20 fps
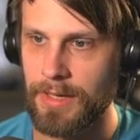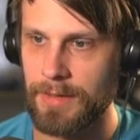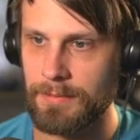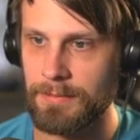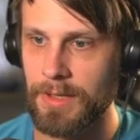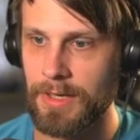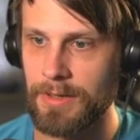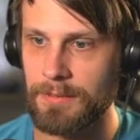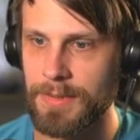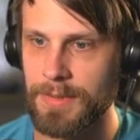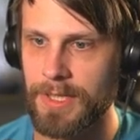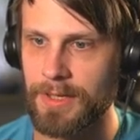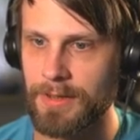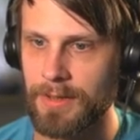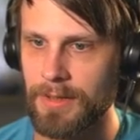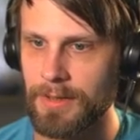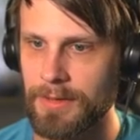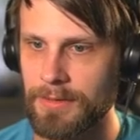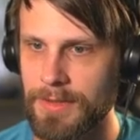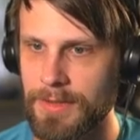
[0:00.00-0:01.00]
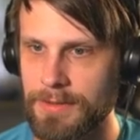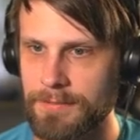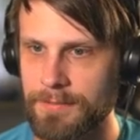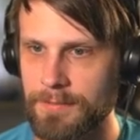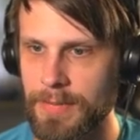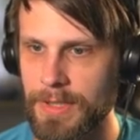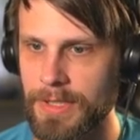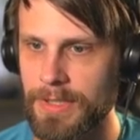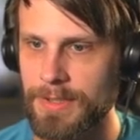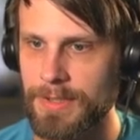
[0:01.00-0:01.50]
I'm gonna block all of it
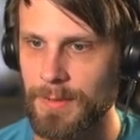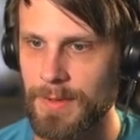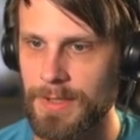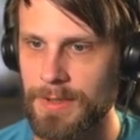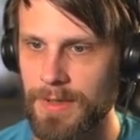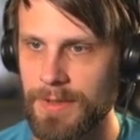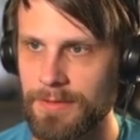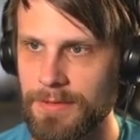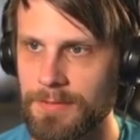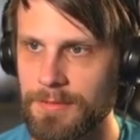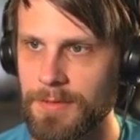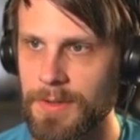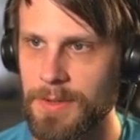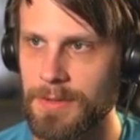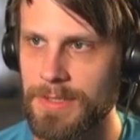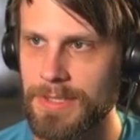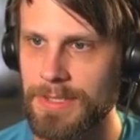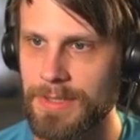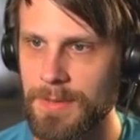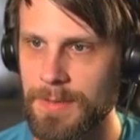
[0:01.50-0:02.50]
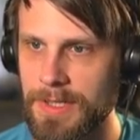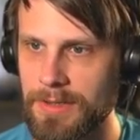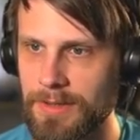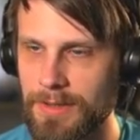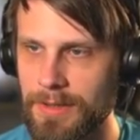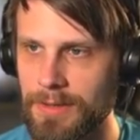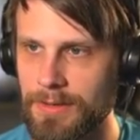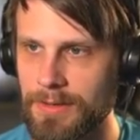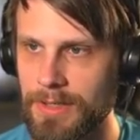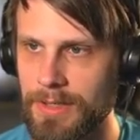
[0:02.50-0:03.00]
because we do have Invoke Despair
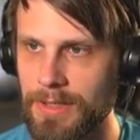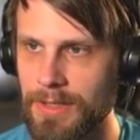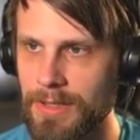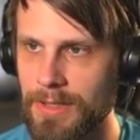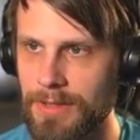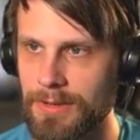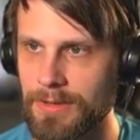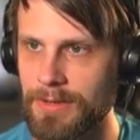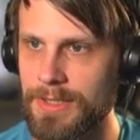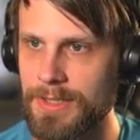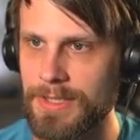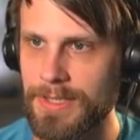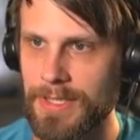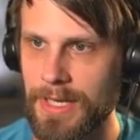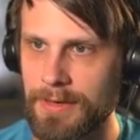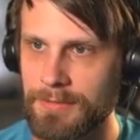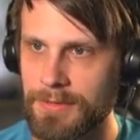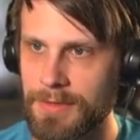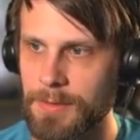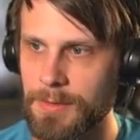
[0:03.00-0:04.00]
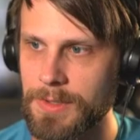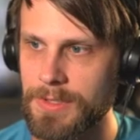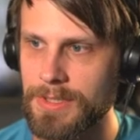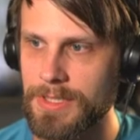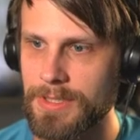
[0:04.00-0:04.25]
that can kill this afterwards.